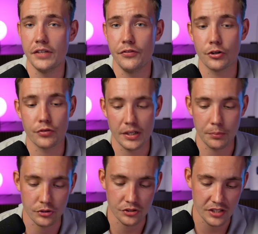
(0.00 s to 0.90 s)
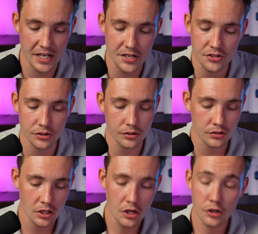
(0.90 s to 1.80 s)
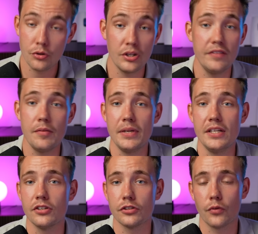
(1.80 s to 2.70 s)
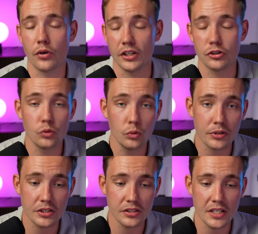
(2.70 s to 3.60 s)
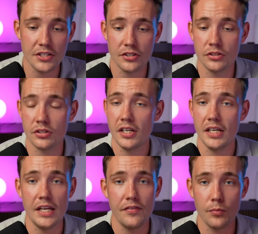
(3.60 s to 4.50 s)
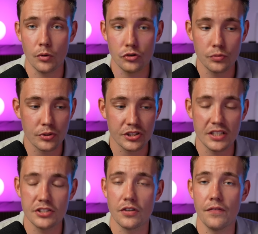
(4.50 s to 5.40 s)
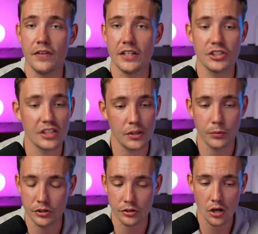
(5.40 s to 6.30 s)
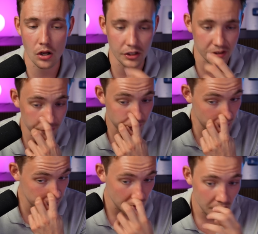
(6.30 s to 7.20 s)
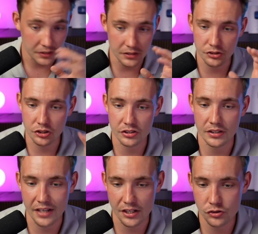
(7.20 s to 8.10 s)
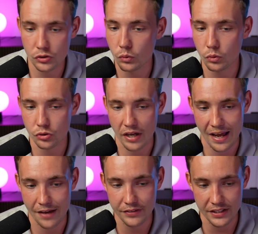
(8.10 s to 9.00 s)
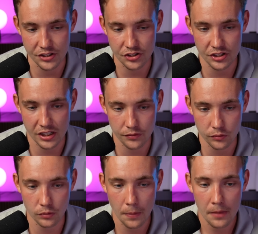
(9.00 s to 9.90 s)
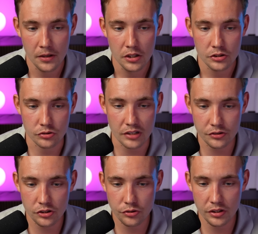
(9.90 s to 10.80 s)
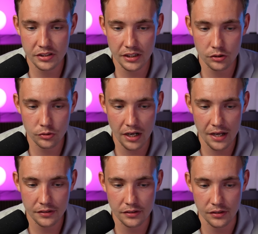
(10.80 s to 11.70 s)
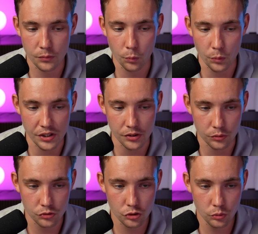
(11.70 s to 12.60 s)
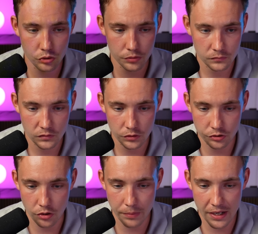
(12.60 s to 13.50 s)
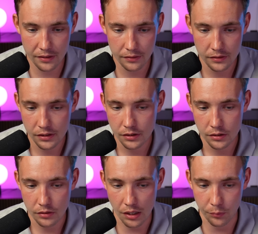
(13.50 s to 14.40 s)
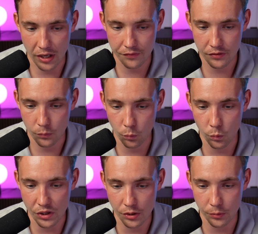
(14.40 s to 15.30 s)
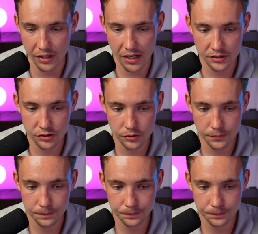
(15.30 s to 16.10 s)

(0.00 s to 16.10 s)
If you're creating presentations, could even be just for like school presentations. If you want to present something, share it with your colleagues and friends, this is just a nice tool to have in general. So it's now just going to take a look at the video tools. Let's go back, and we have the video enhancer.